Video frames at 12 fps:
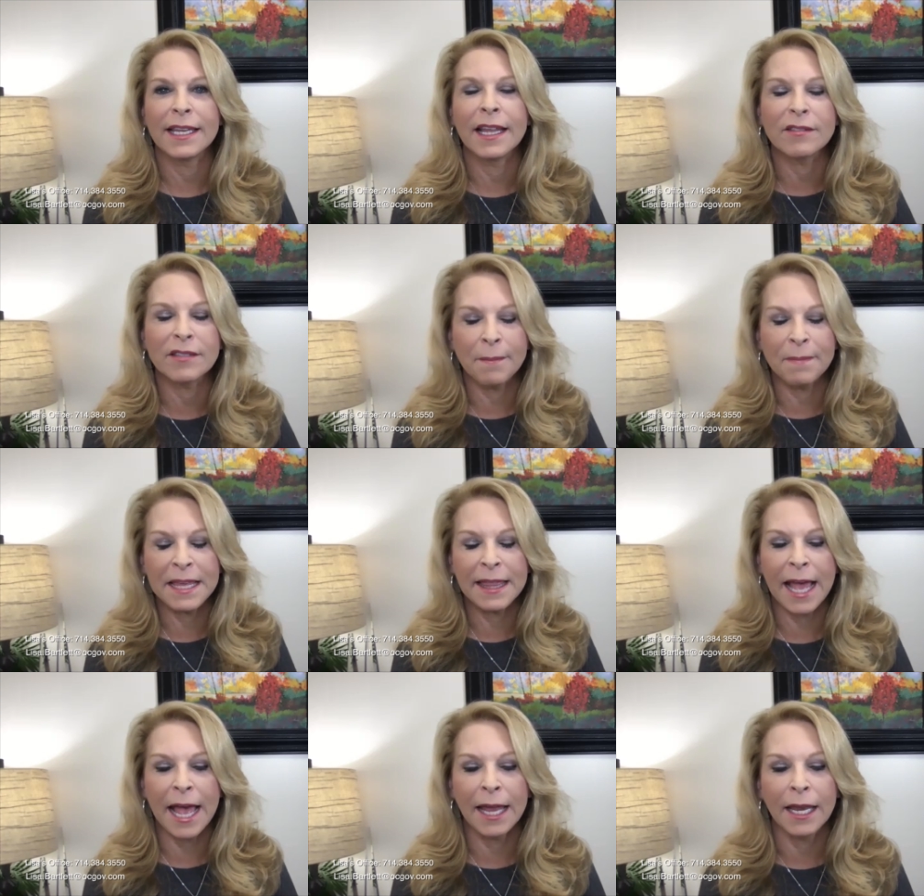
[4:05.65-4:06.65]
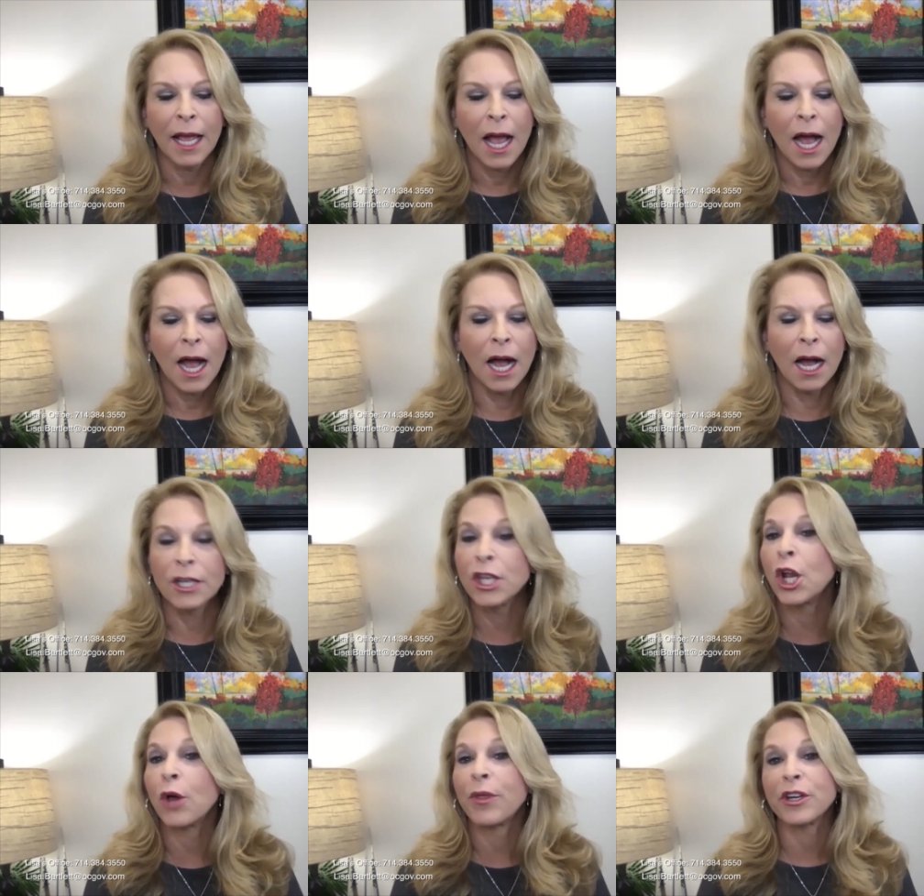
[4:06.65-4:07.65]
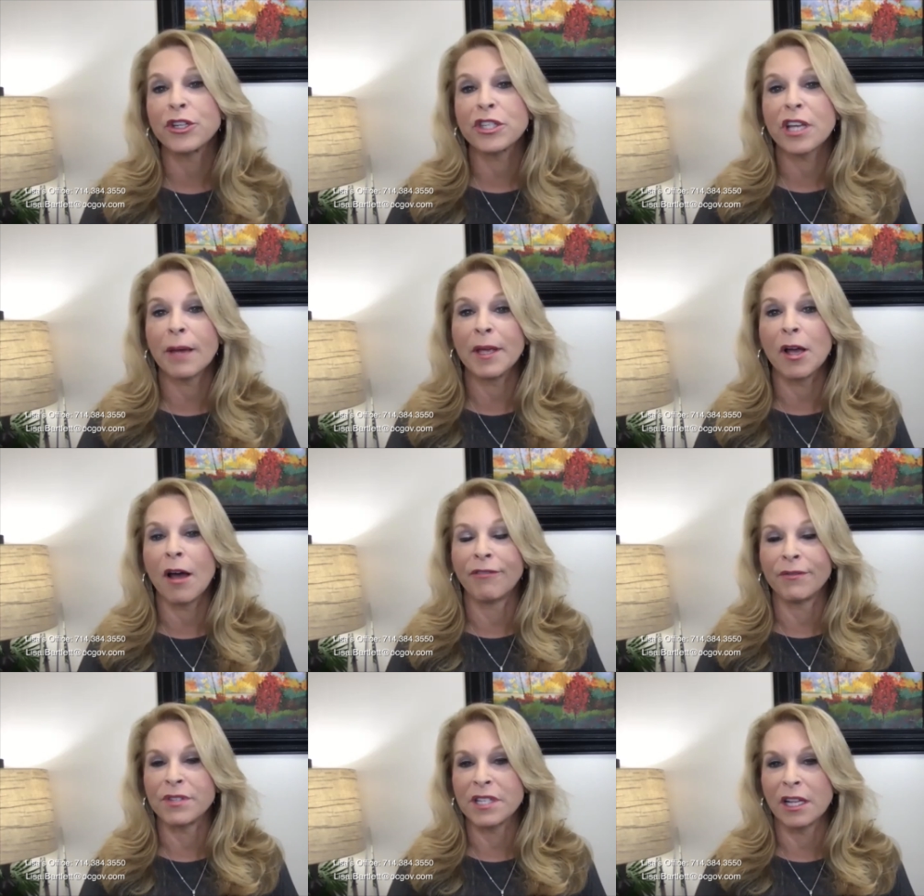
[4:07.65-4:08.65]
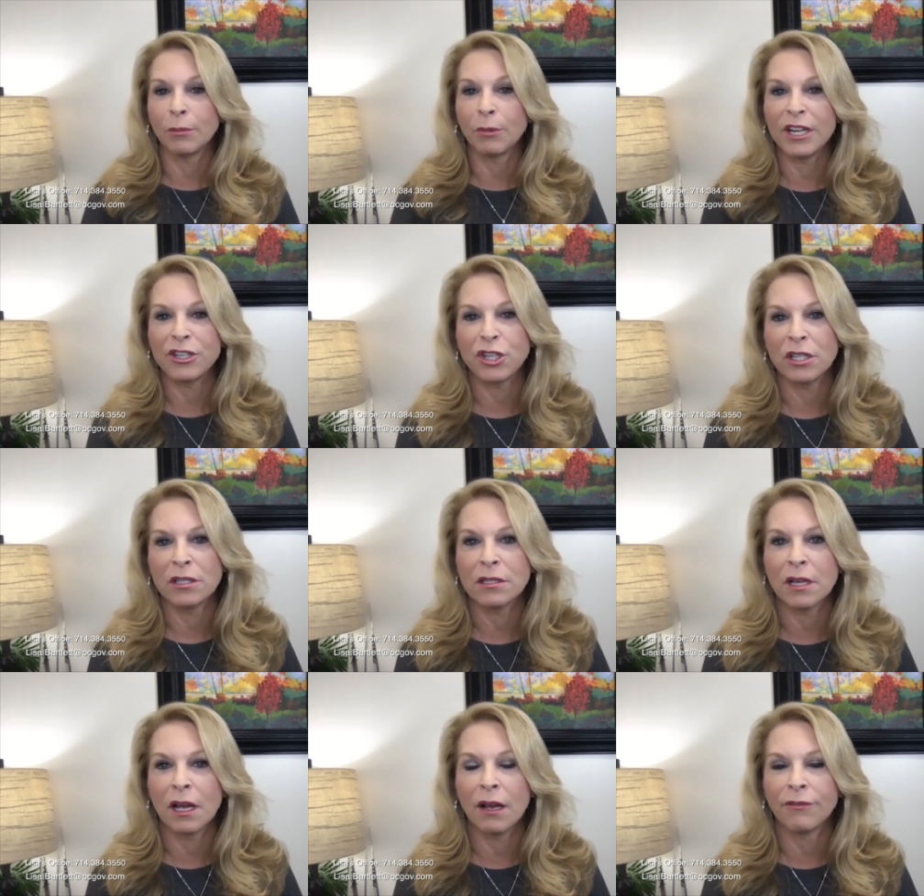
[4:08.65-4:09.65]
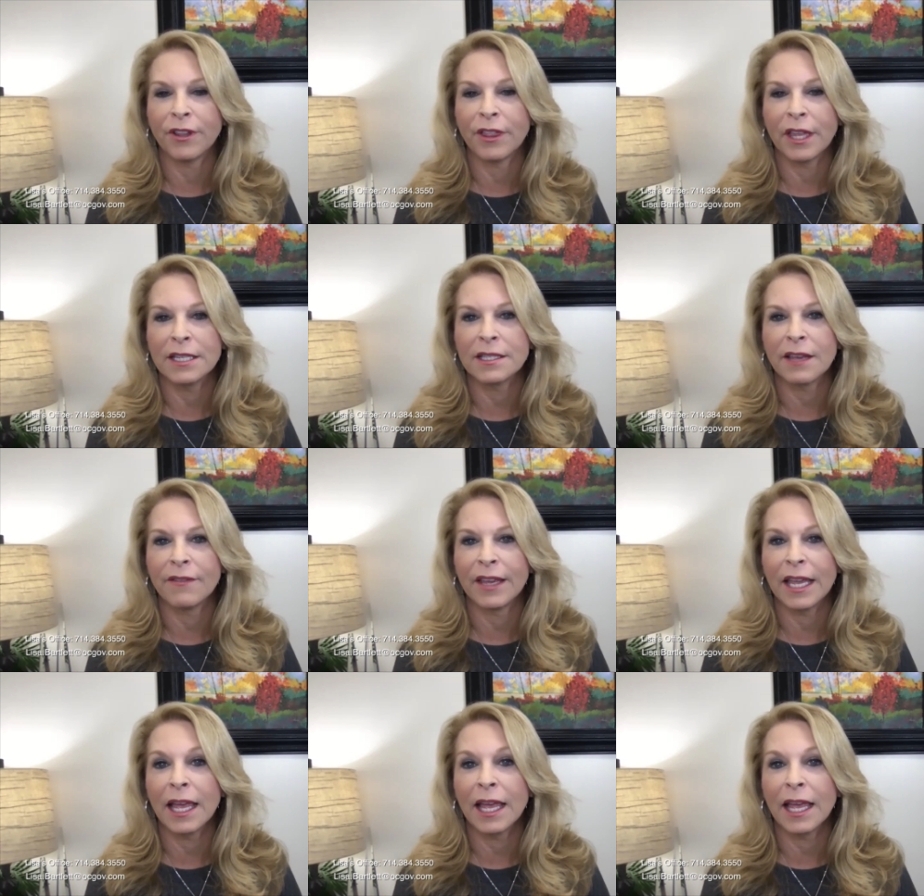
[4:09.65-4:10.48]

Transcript: Now, something that uh, you know, they're just coming off of celebrations uh, for Thanksgiving.